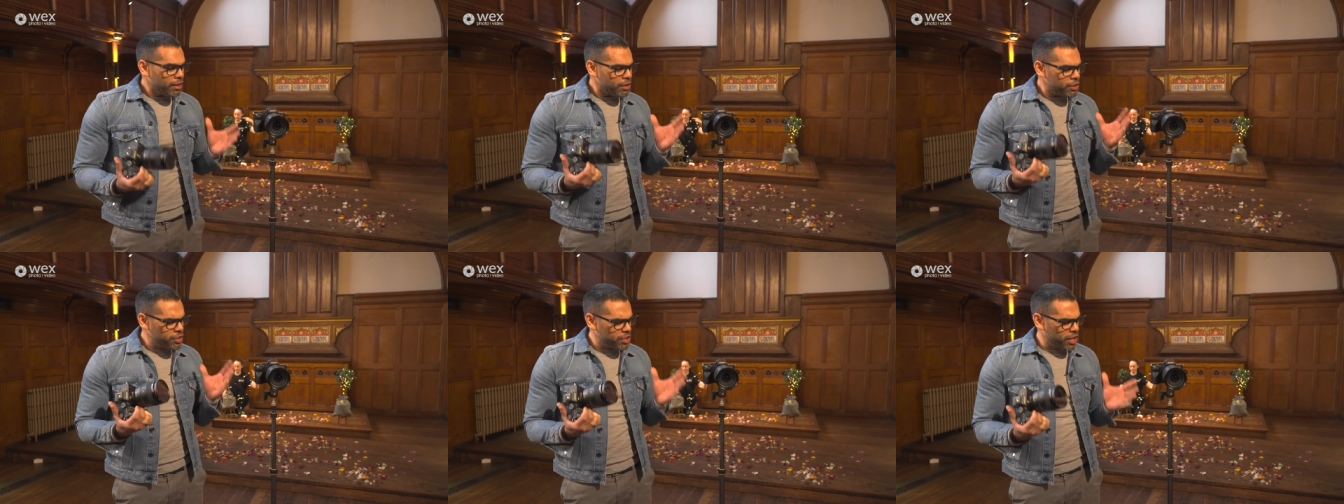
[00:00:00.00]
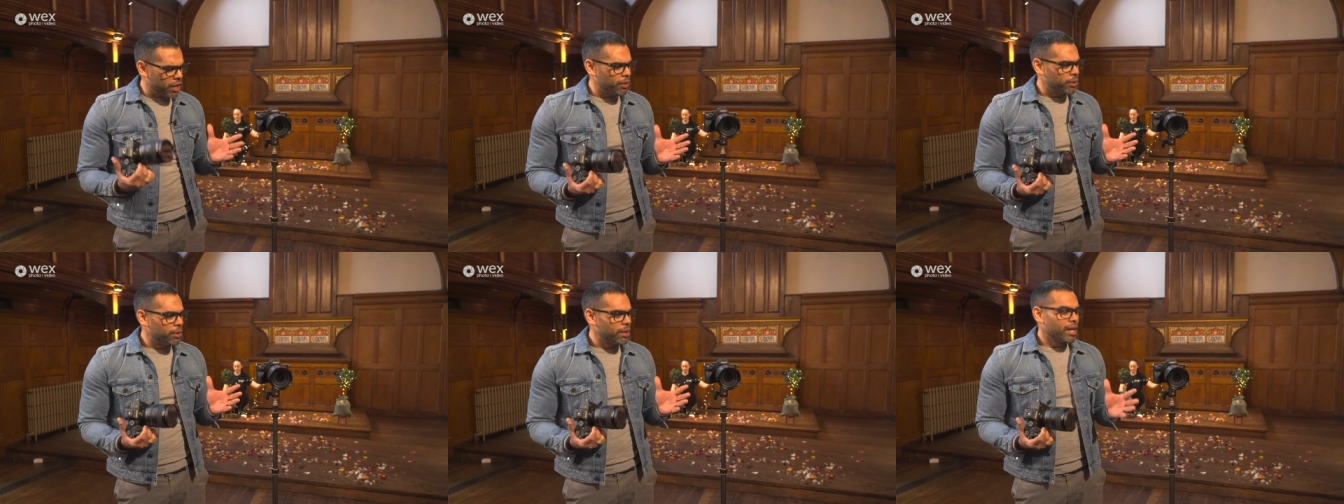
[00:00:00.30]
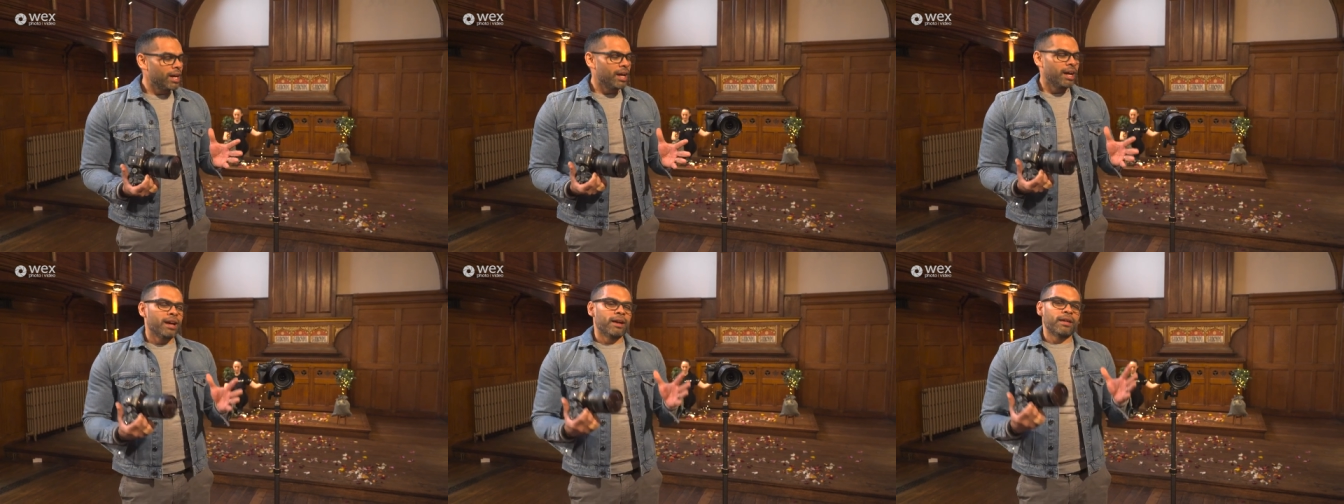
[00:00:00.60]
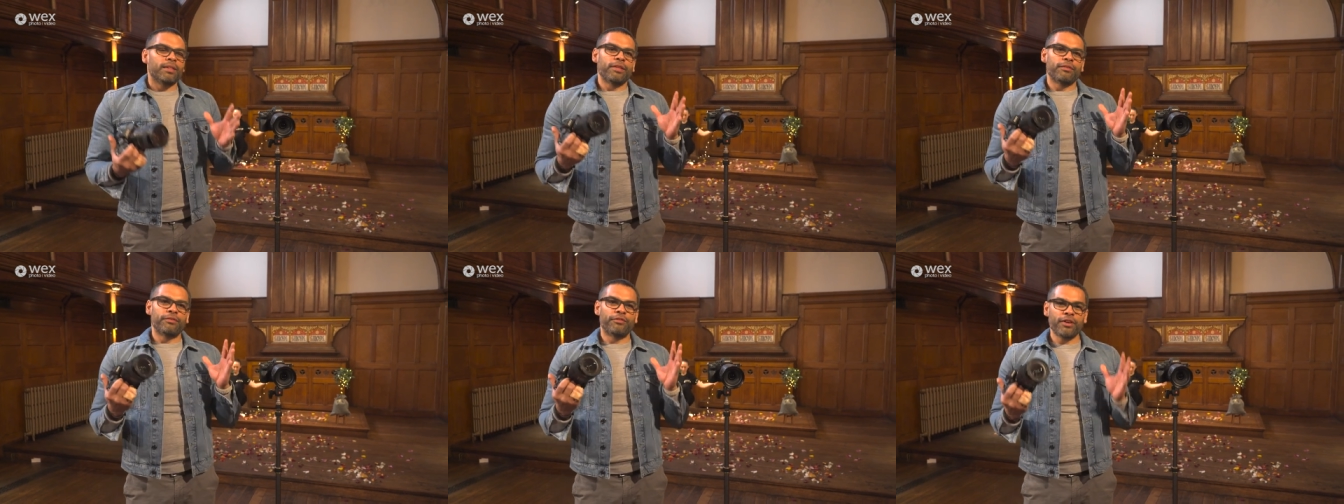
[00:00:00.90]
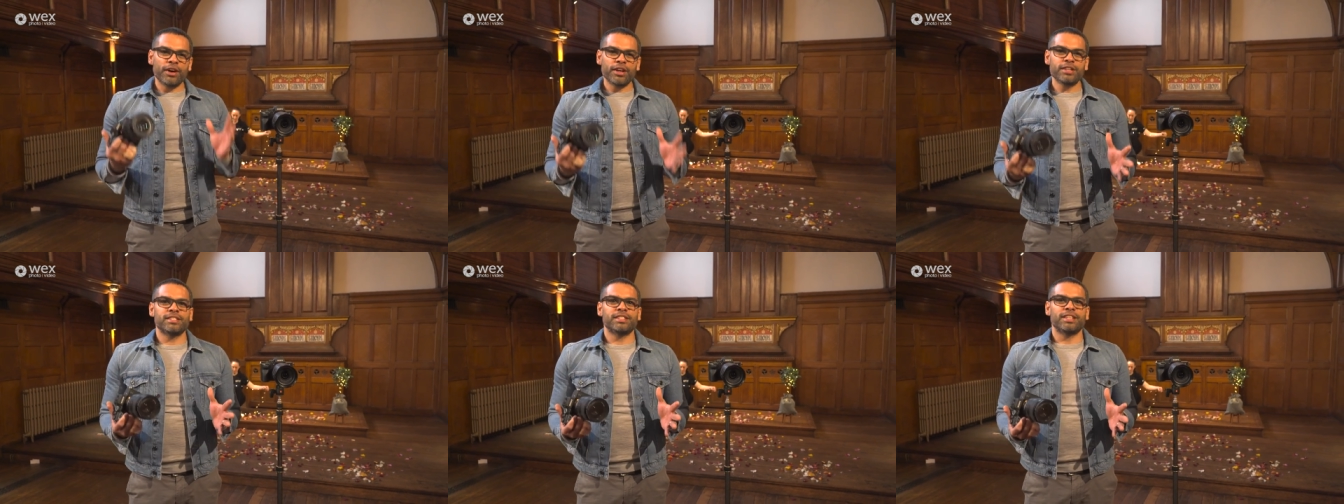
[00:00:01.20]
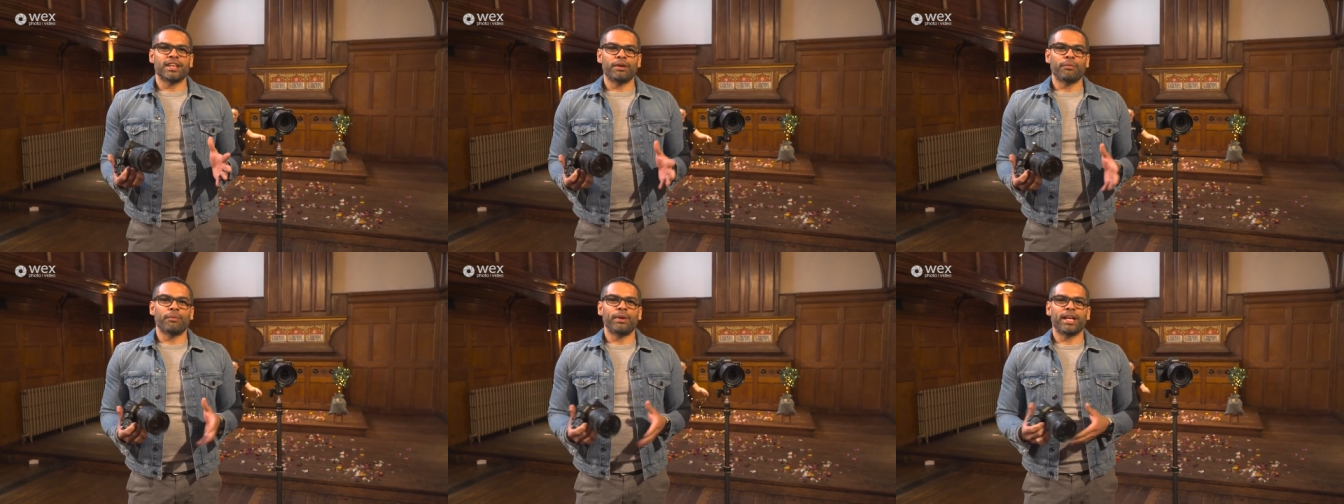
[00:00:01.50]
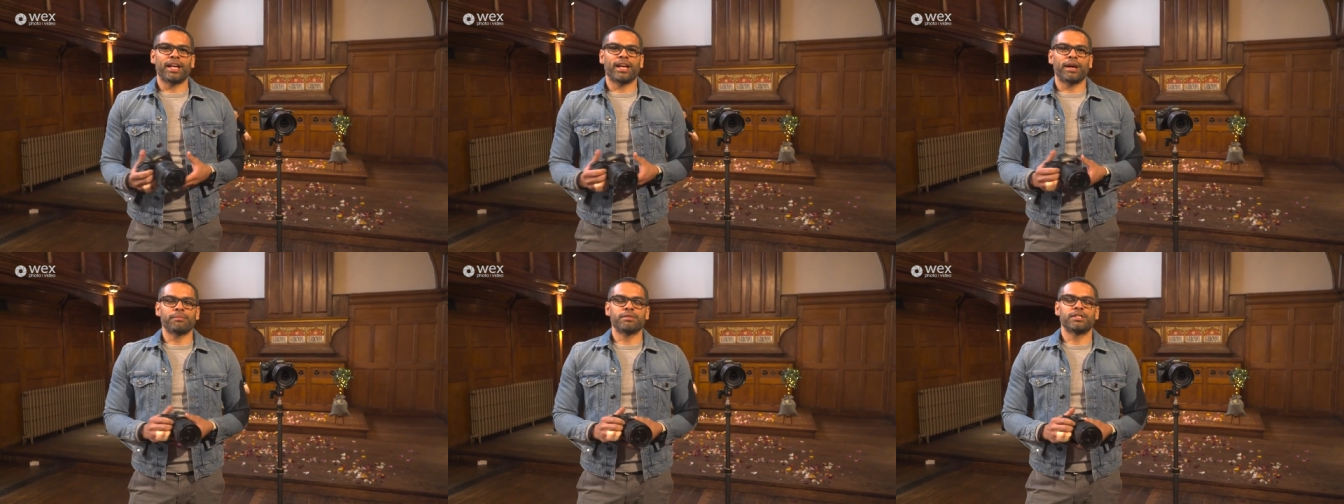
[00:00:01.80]
So the first thing when
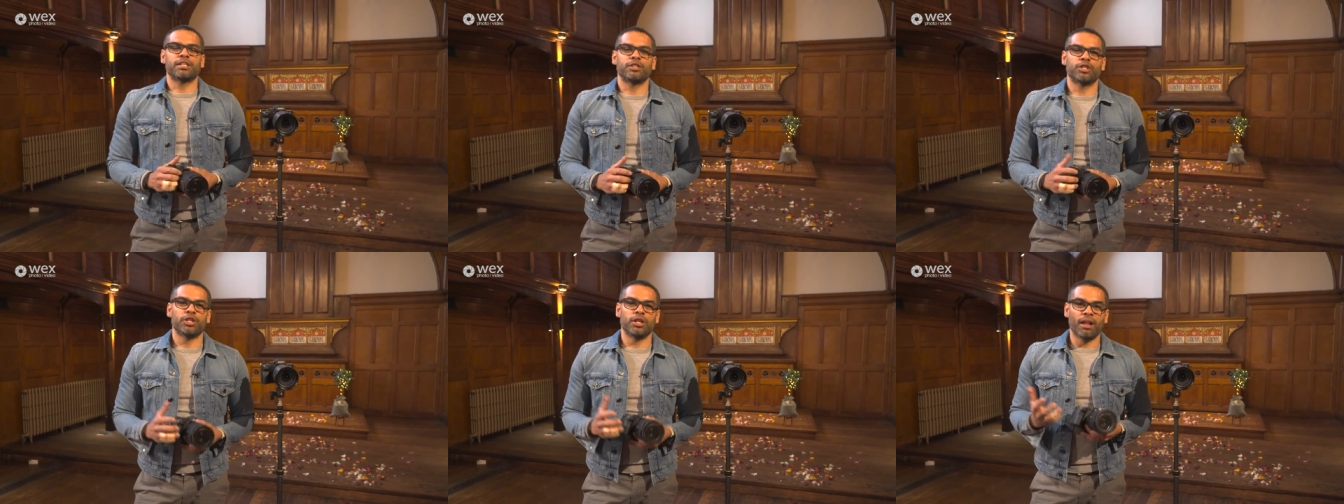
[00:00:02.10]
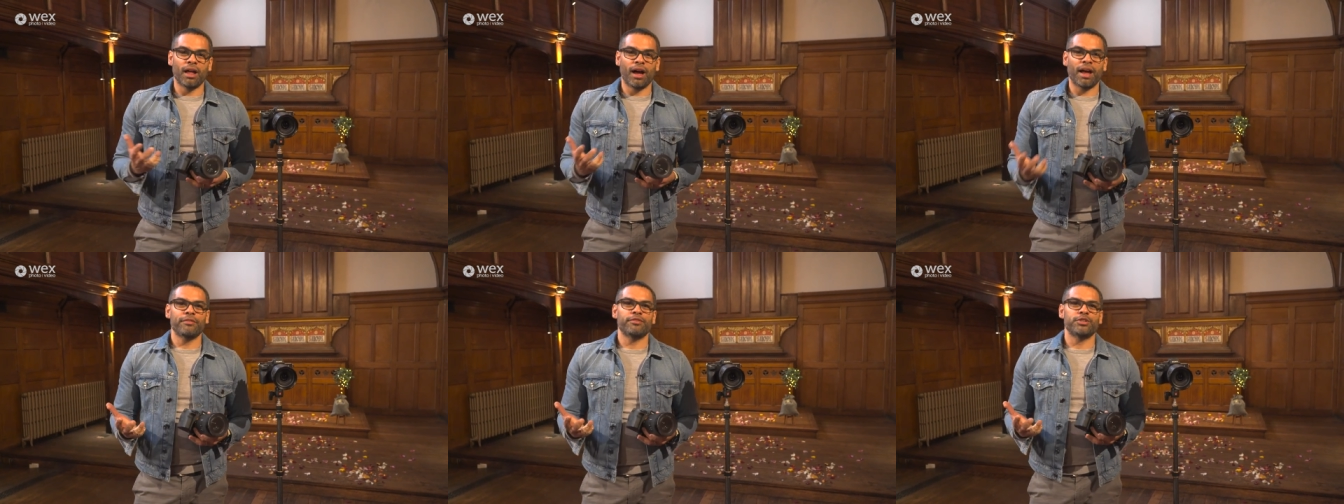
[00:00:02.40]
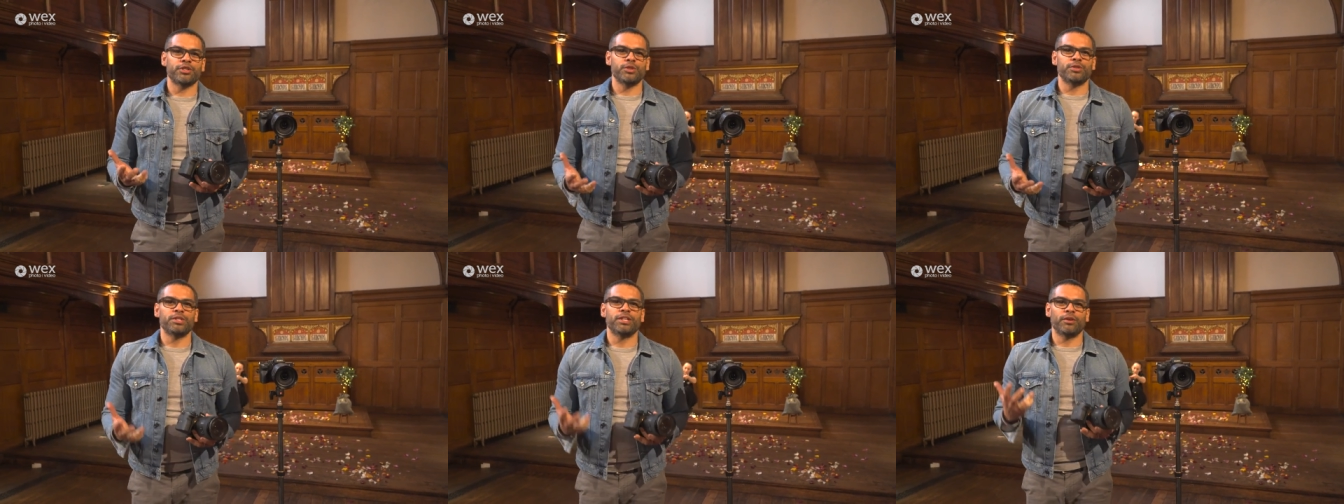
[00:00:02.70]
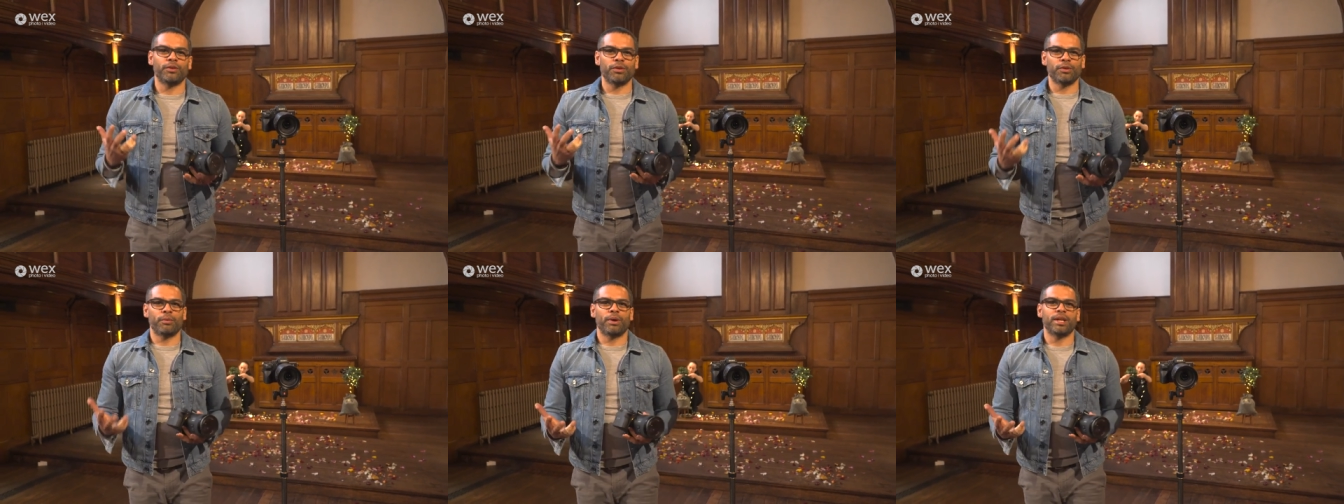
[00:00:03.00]
it comes to live shooting on the